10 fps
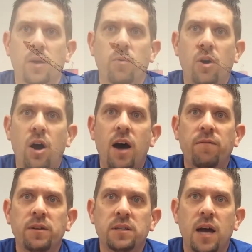where
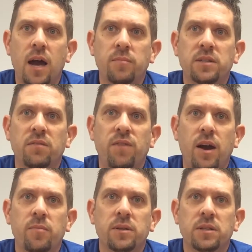oftentimes
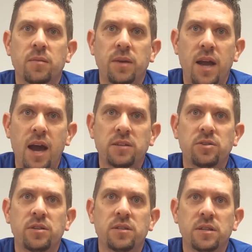environments can be
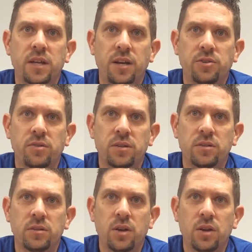hazardous and dangerous.